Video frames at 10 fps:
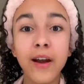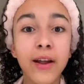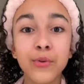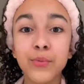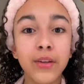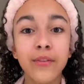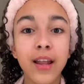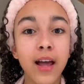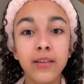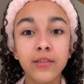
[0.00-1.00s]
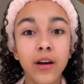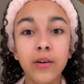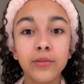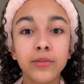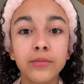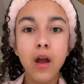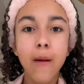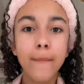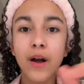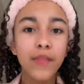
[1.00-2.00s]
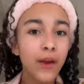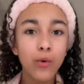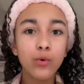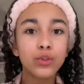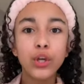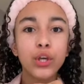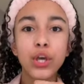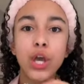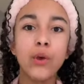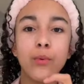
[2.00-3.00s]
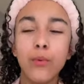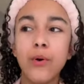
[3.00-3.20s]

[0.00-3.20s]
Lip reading: random different hairstyles, but they were all so cute.